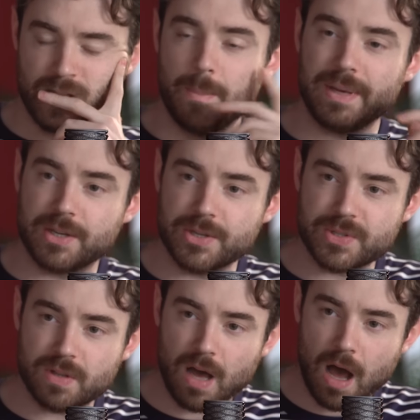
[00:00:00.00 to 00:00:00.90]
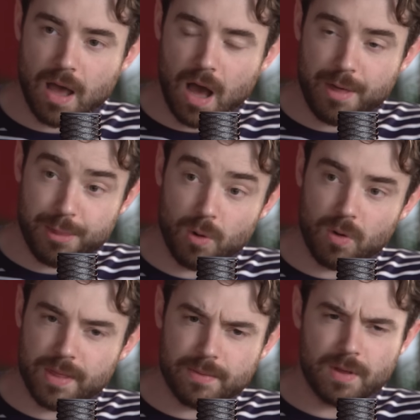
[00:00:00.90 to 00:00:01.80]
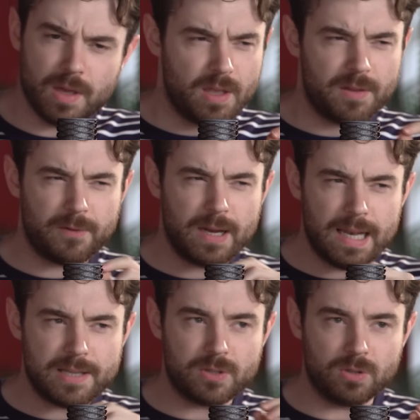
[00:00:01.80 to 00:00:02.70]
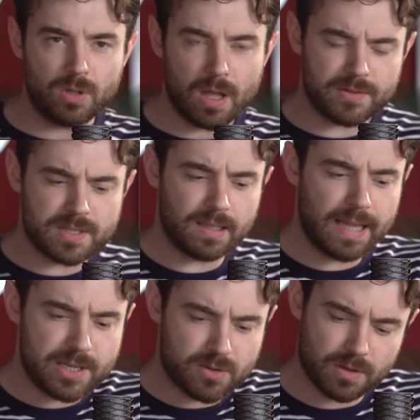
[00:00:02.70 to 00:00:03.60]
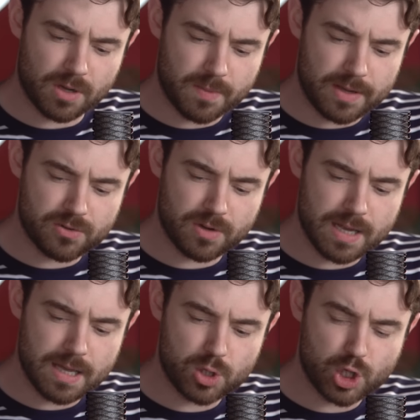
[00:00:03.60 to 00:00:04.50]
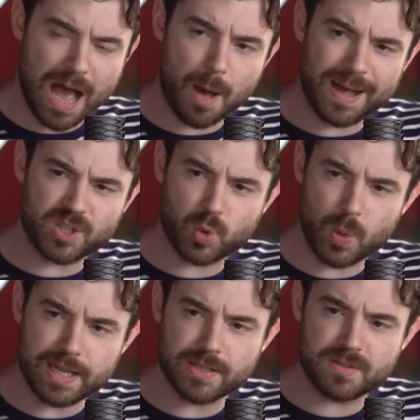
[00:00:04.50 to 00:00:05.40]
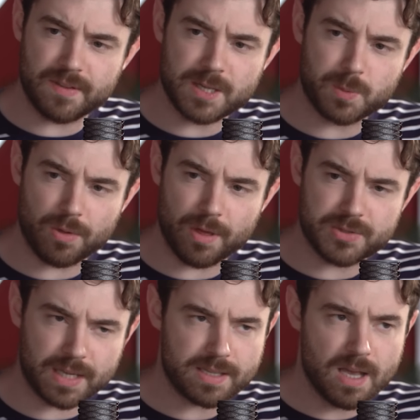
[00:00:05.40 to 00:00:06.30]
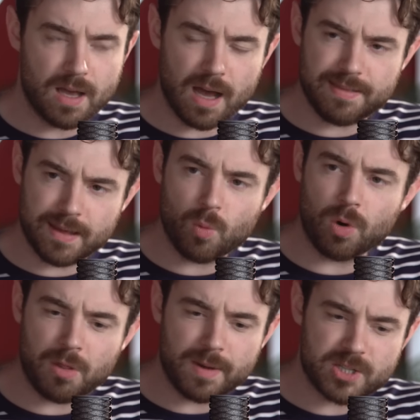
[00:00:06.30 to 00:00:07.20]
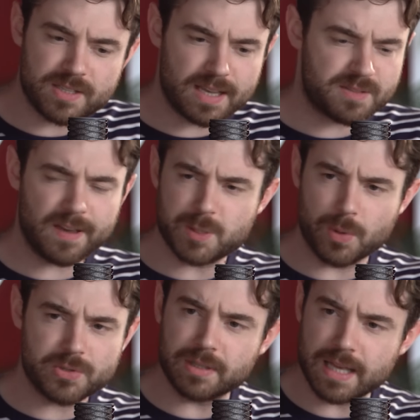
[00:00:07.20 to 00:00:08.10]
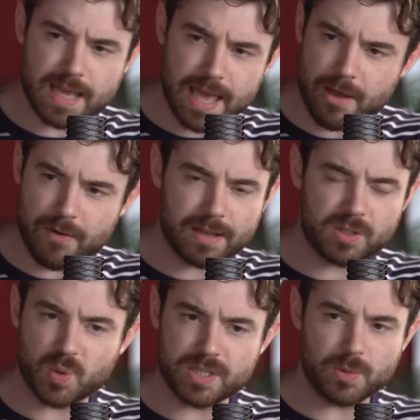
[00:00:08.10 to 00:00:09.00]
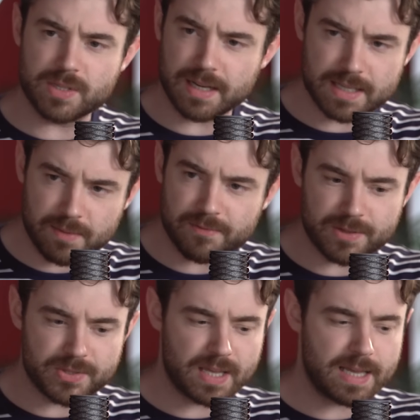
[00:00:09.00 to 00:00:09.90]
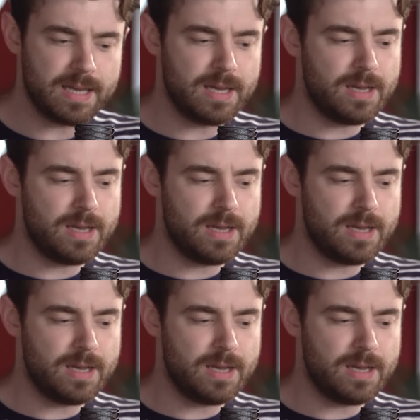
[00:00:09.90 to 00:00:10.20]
Because I thought that very little until later in the documentary chat about tweets, Facebook, those things. I think one of them actually says Facebook was only a year in, Twitter was in its infancy.